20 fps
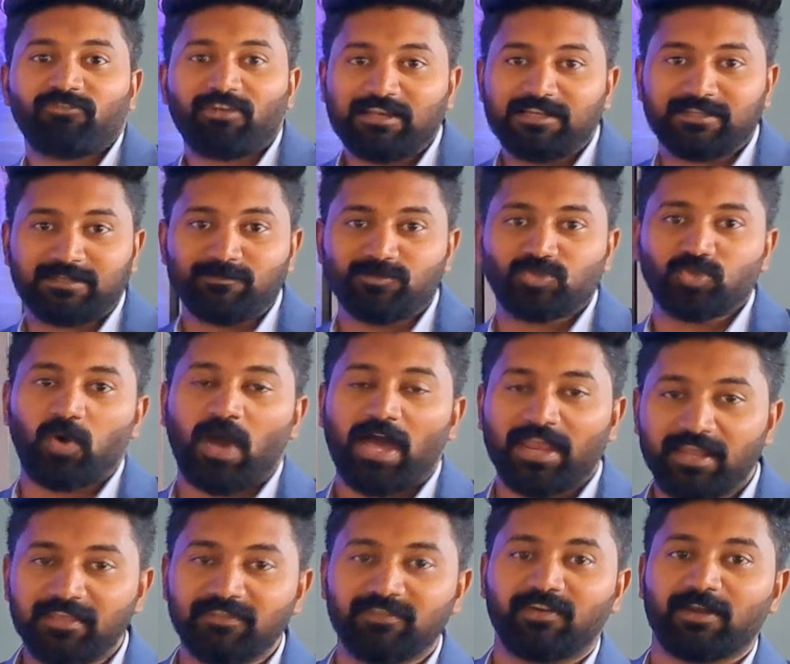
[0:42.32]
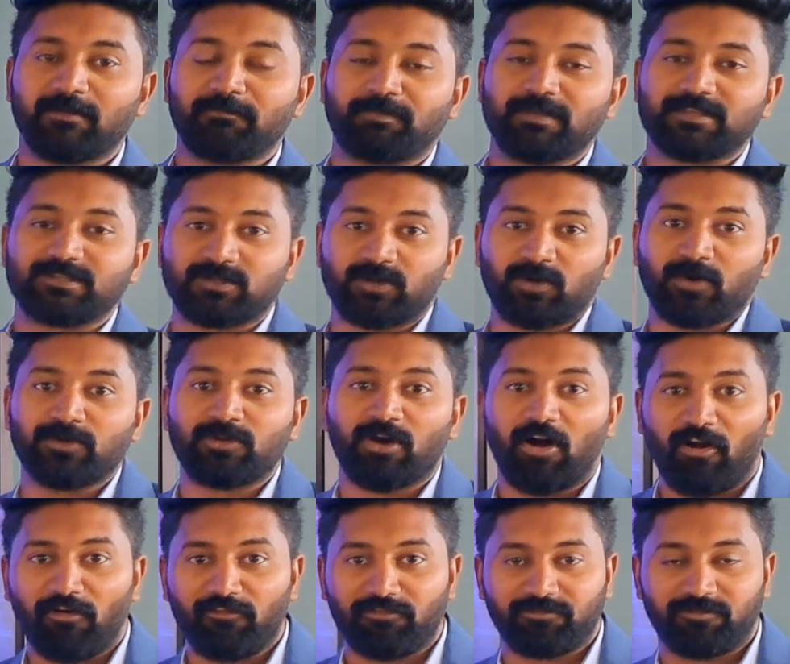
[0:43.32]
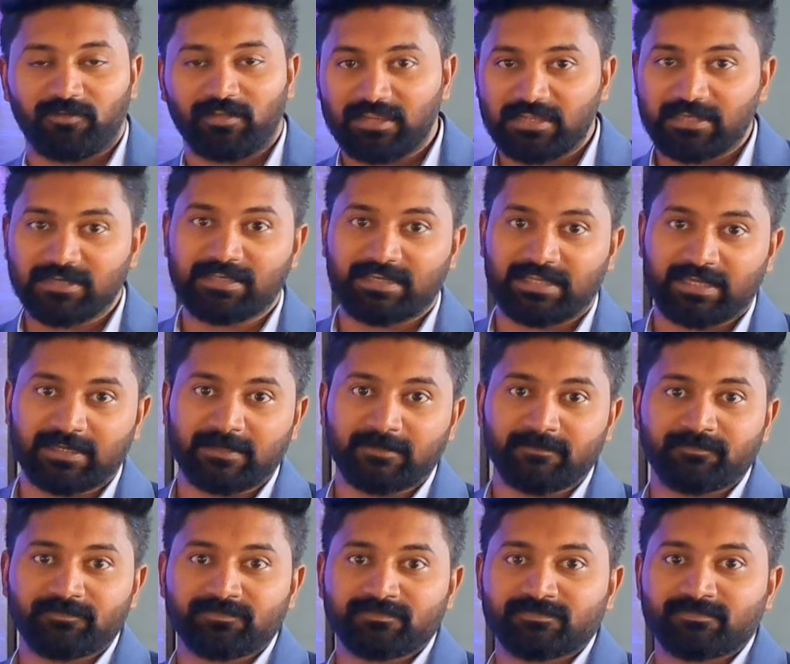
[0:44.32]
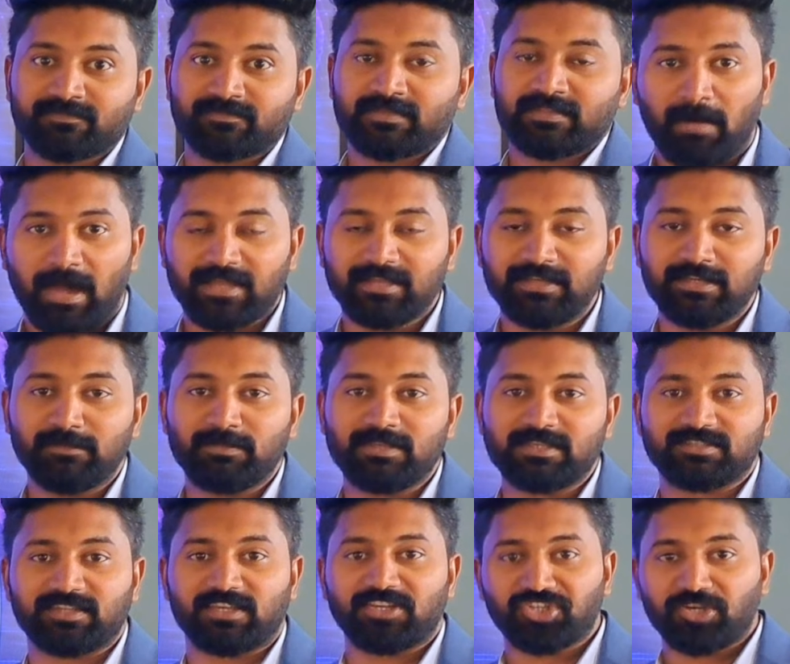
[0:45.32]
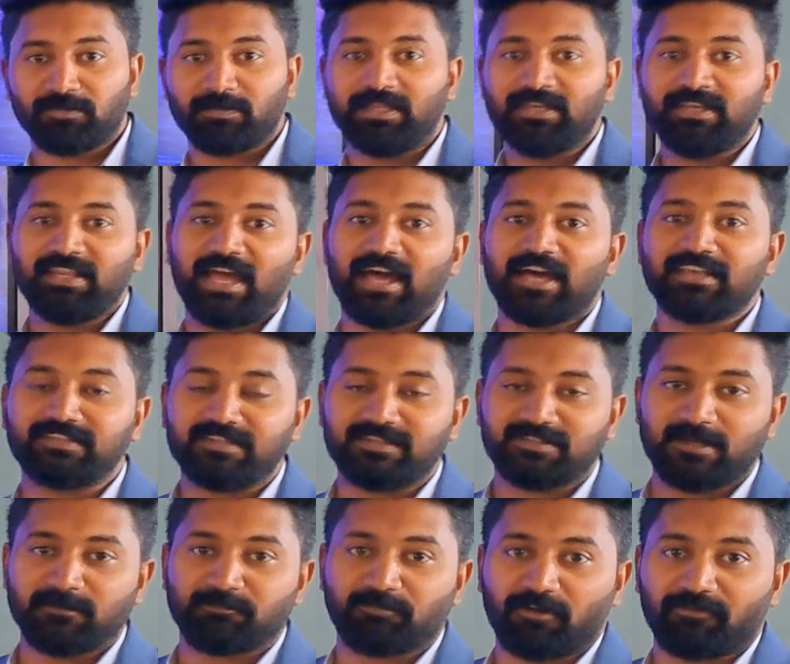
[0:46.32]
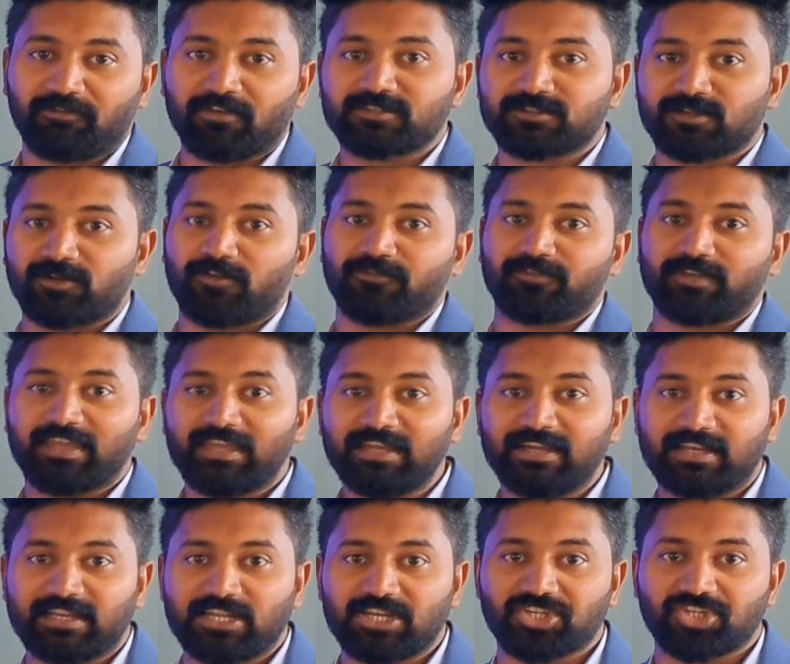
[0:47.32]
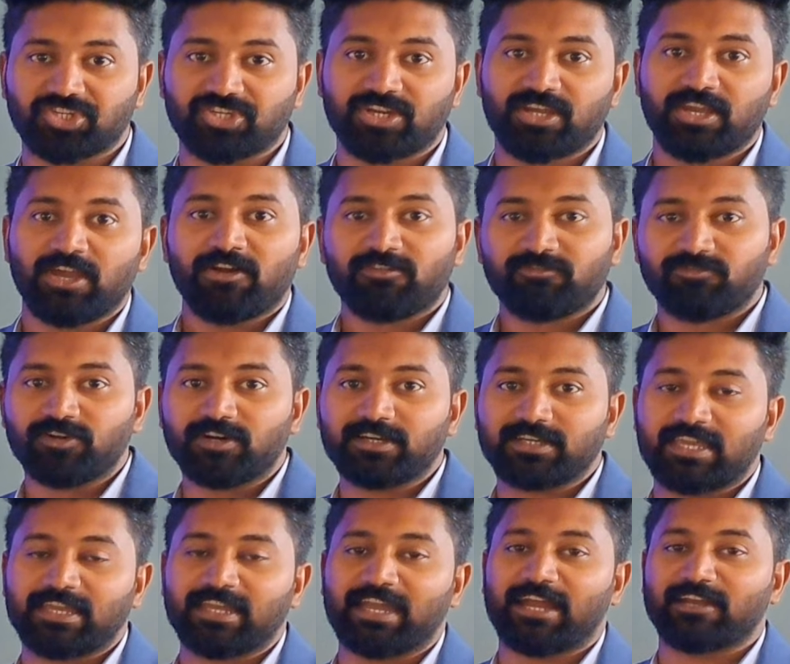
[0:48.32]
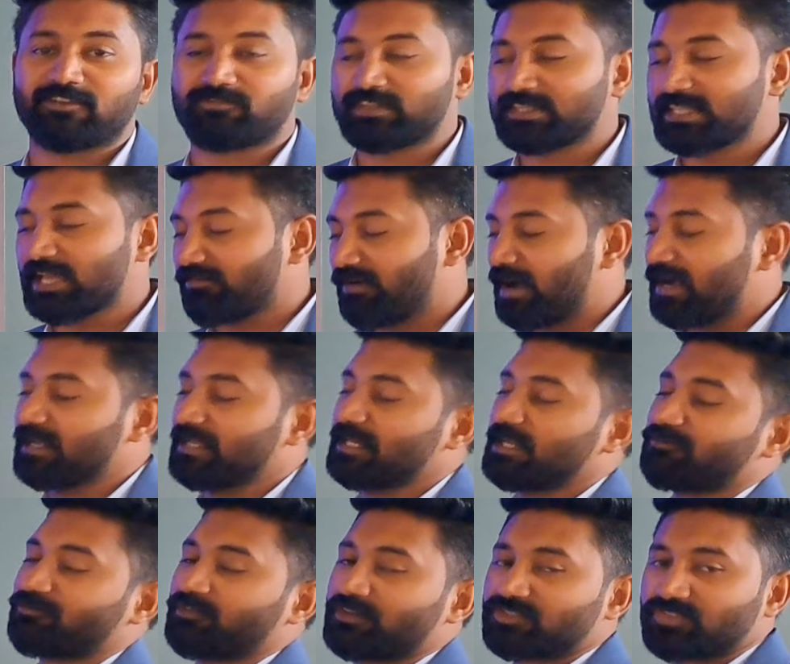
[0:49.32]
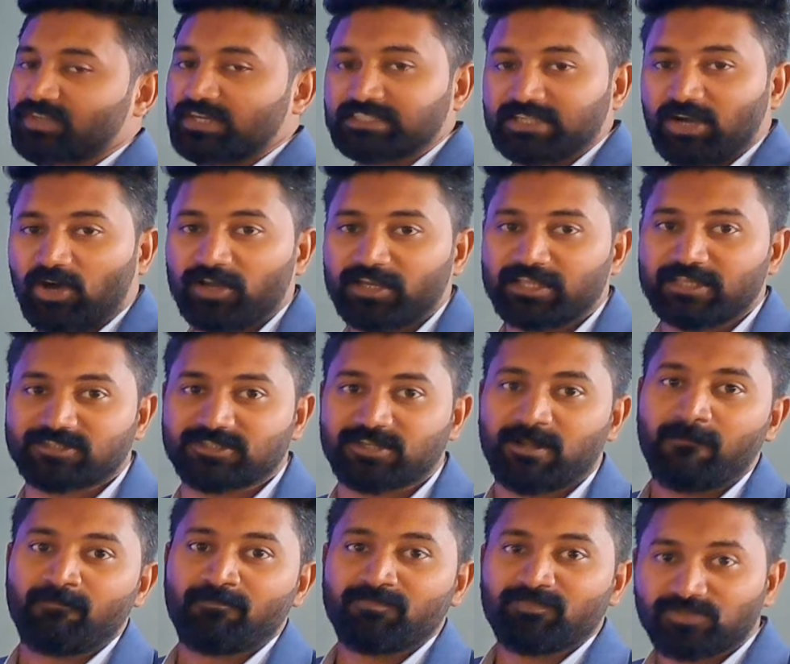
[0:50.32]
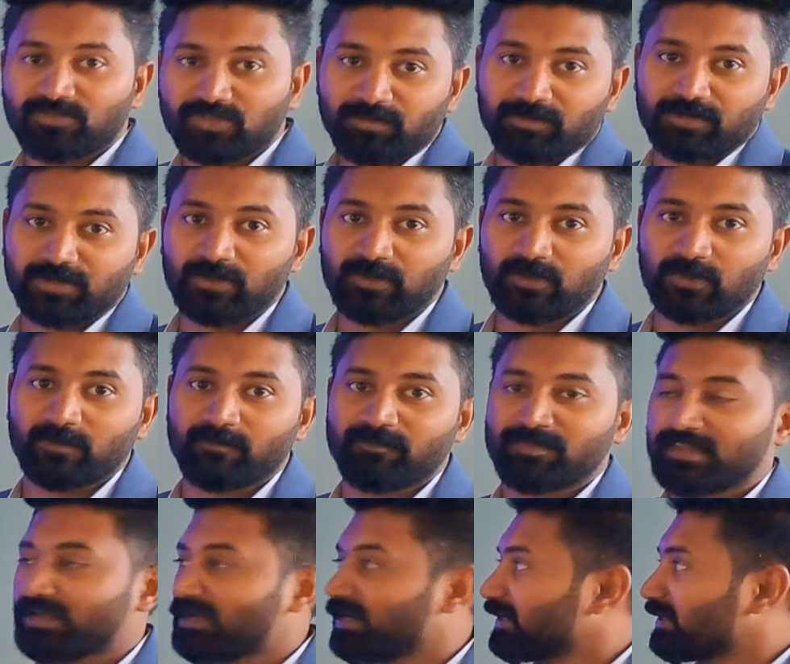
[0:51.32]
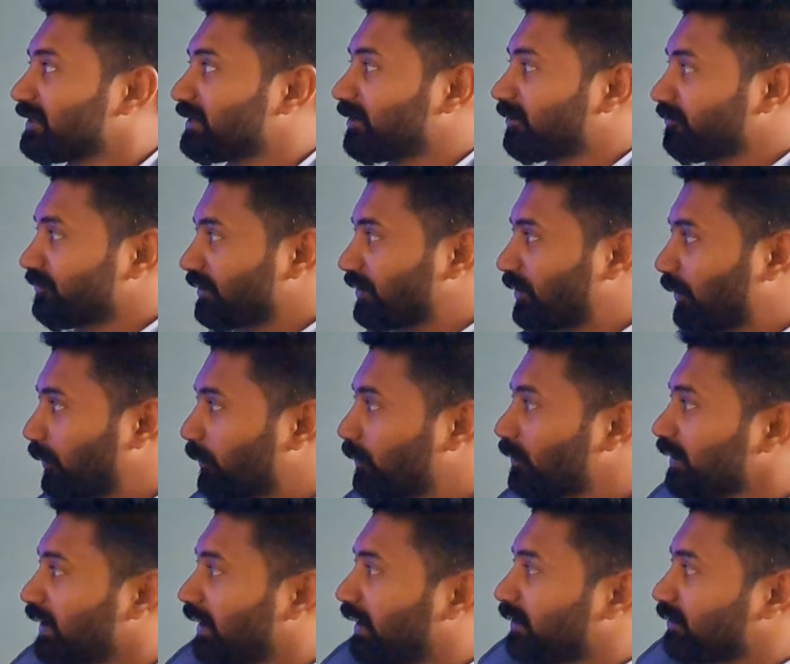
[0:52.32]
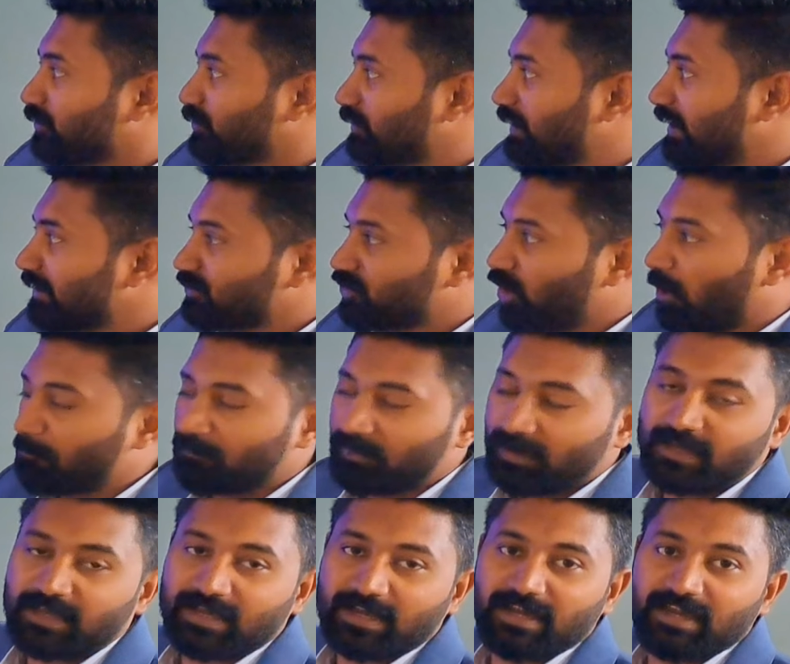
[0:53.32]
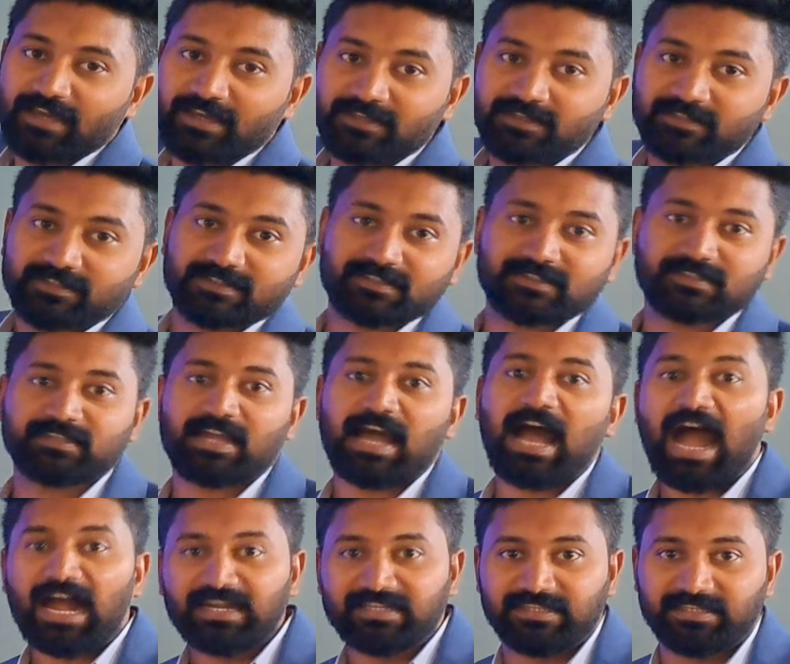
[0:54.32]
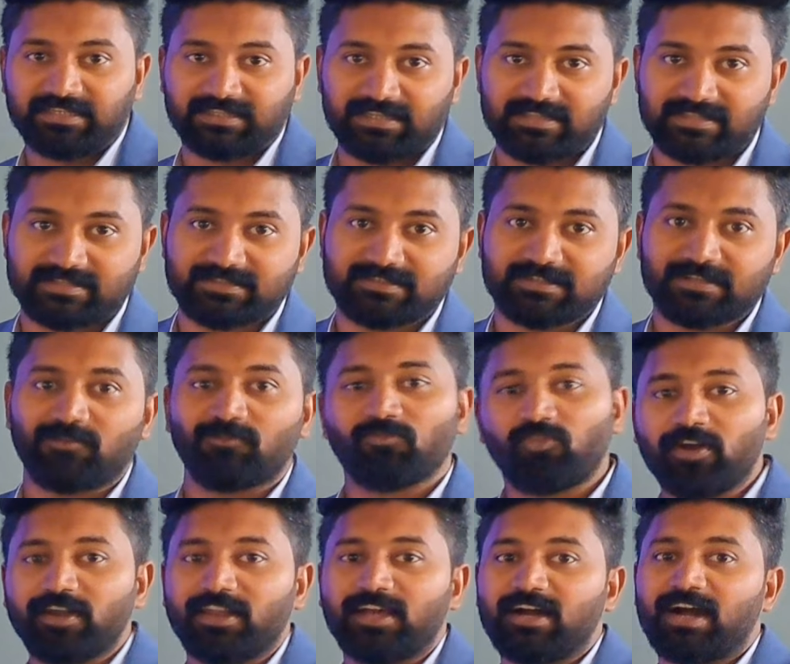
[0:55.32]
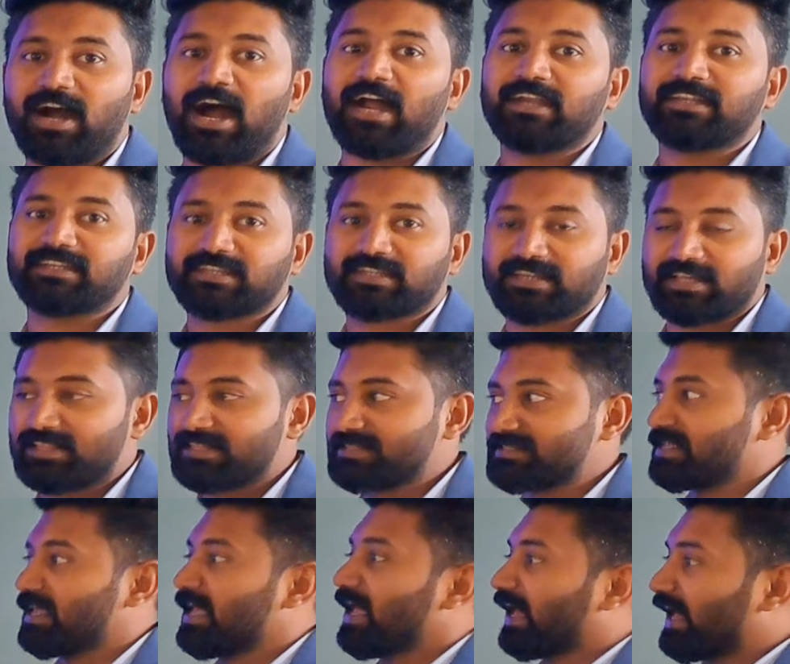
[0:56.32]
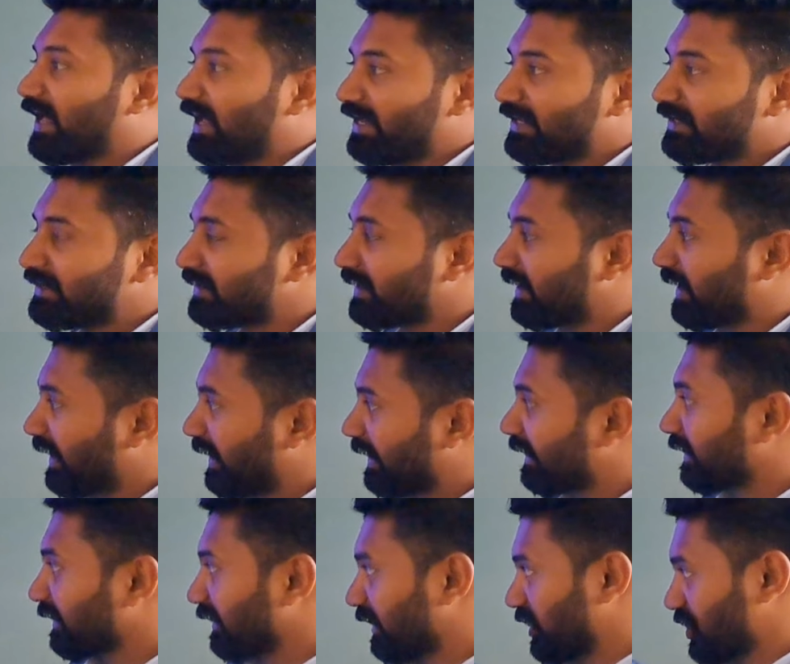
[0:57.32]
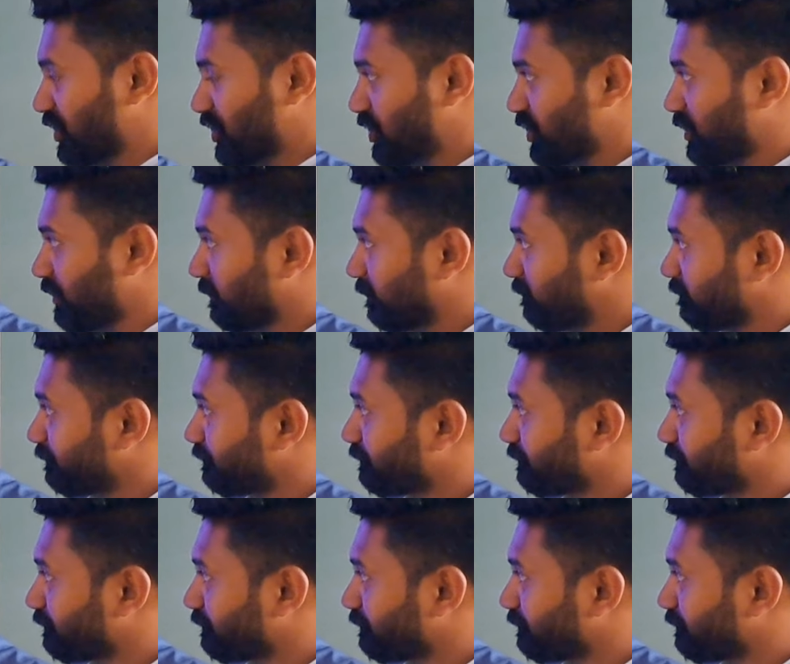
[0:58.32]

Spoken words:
Welcome to another episode of Learning. My name is Shibin, Assistant Professor of English, working at Vidyavahini First Grade College, Tumukuru. Here we go. Today's topic is articles. What are articles in English?